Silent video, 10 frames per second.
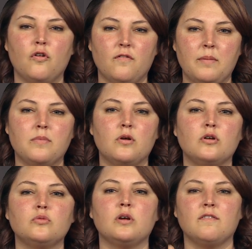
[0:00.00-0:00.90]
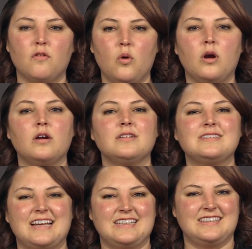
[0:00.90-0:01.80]
which is what we saw
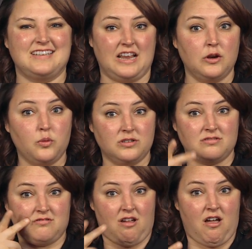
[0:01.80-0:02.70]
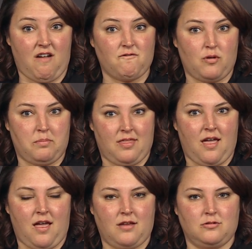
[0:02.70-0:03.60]
from the original
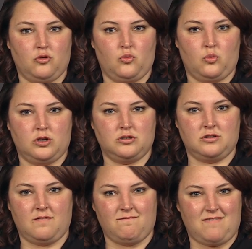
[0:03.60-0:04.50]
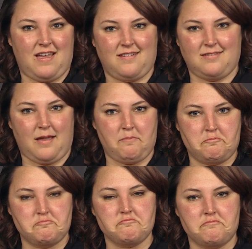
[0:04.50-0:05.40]
entry in the
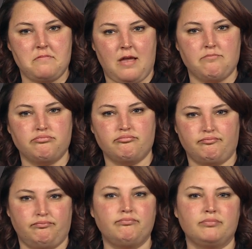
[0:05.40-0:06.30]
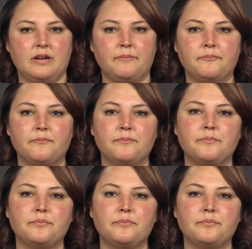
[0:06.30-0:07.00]
caption in the photo album.